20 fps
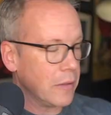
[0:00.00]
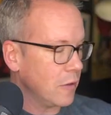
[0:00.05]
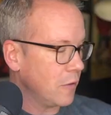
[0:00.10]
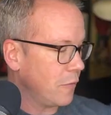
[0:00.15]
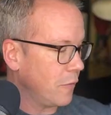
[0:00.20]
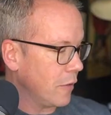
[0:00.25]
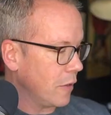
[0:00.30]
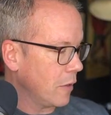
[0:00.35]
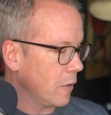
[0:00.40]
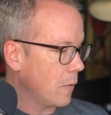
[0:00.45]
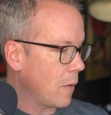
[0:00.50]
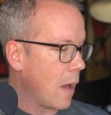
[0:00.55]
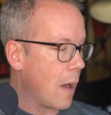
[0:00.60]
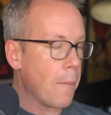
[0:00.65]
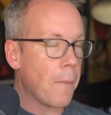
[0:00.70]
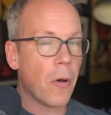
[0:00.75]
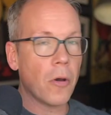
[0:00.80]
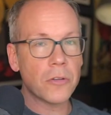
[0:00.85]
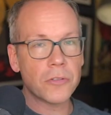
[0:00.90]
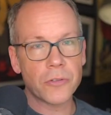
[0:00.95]
this video.
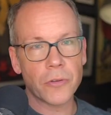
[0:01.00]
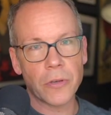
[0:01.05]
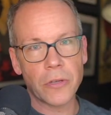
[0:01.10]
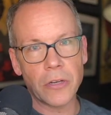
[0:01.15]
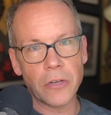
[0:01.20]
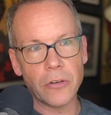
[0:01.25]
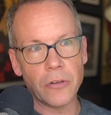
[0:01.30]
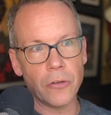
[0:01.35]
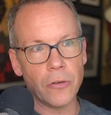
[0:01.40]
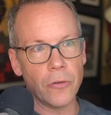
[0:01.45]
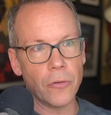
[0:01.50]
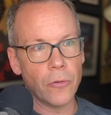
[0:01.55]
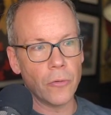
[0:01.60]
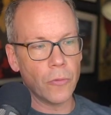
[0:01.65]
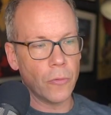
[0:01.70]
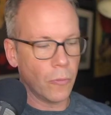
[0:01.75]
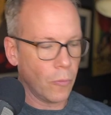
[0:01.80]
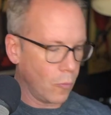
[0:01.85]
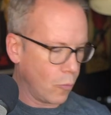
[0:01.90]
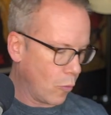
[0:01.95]
I'm also going to
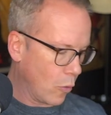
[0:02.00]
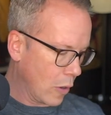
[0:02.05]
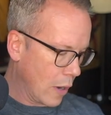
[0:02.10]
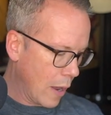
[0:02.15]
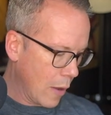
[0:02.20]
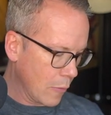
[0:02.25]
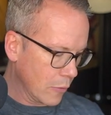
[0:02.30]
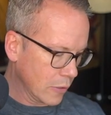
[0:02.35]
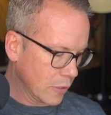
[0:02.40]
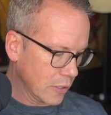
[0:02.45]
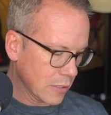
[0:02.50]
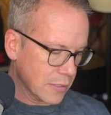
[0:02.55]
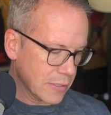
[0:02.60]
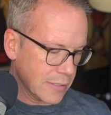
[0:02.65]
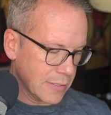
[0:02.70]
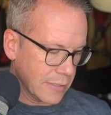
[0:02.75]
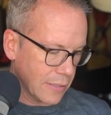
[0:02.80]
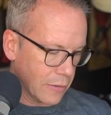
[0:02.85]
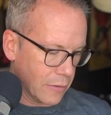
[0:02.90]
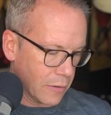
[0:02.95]
do what I would
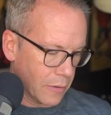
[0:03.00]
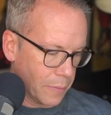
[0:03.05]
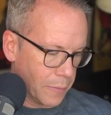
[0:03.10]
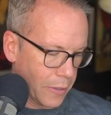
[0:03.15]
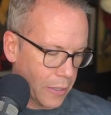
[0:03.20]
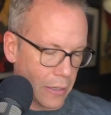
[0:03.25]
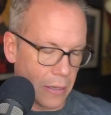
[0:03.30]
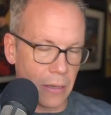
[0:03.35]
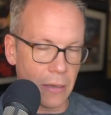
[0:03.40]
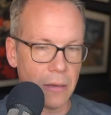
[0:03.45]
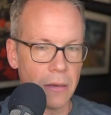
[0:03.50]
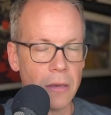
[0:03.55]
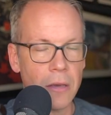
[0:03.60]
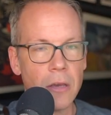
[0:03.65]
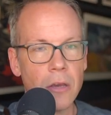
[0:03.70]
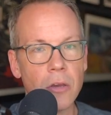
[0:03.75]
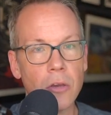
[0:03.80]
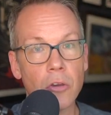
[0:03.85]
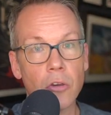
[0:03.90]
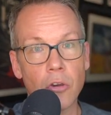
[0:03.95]
consider to be
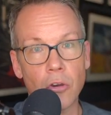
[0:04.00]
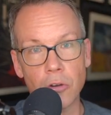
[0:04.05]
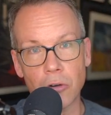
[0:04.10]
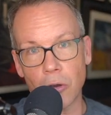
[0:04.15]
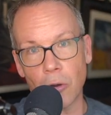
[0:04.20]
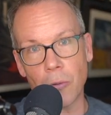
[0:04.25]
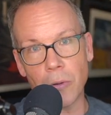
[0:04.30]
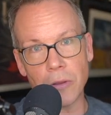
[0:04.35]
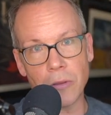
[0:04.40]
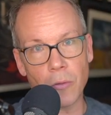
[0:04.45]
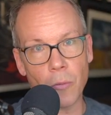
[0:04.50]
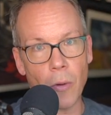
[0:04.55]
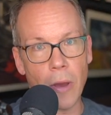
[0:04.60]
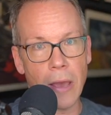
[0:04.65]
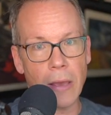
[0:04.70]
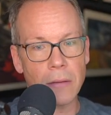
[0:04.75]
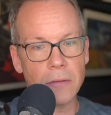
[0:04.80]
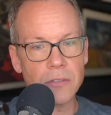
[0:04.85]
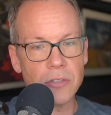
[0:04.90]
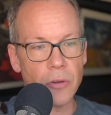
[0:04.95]
could go either
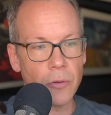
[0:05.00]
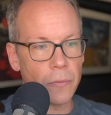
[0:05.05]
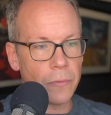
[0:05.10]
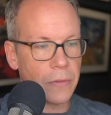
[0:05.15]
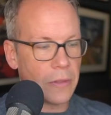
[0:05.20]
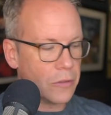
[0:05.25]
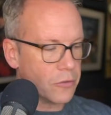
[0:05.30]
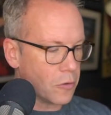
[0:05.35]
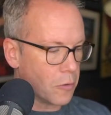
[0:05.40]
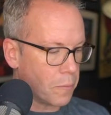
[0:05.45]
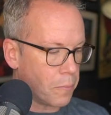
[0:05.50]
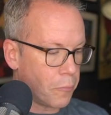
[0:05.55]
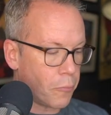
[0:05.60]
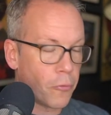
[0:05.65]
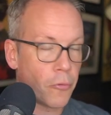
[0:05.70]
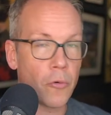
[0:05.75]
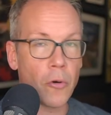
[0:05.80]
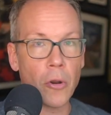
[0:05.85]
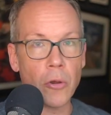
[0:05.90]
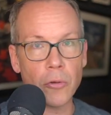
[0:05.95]
way. So these are
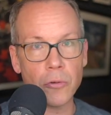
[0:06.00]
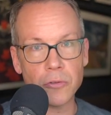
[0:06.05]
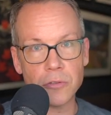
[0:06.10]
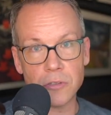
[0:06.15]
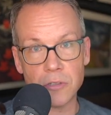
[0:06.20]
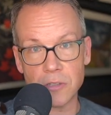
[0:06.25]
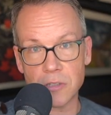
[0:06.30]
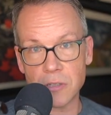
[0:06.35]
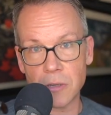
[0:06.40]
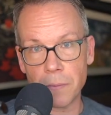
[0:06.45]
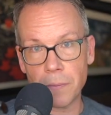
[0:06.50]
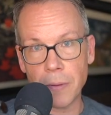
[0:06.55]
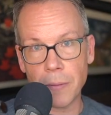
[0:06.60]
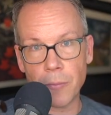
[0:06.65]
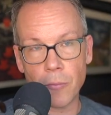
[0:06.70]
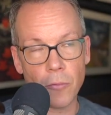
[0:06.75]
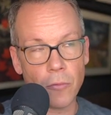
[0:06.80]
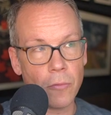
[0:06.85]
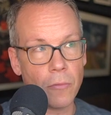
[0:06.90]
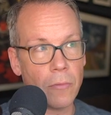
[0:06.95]
pros to some
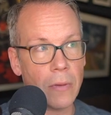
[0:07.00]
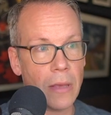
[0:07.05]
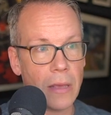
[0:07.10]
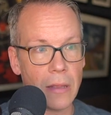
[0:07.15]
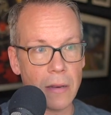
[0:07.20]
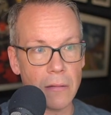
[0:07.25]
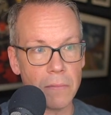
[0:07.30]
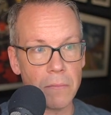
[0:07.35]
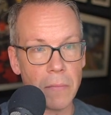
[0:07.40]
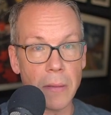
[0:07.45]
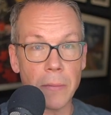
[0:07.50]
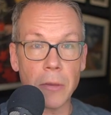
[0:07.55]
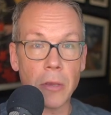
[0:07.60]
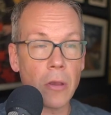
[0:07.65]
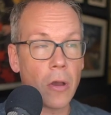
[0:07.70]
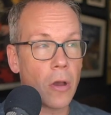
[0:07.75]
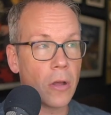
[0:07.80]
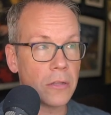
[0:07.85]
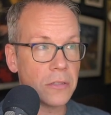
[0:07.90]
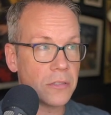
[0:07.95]
people and maybe
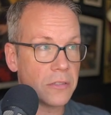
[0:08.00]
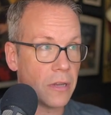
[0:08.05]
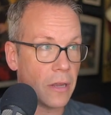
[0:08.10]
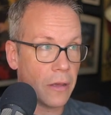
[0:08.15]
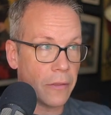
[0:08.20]
cons to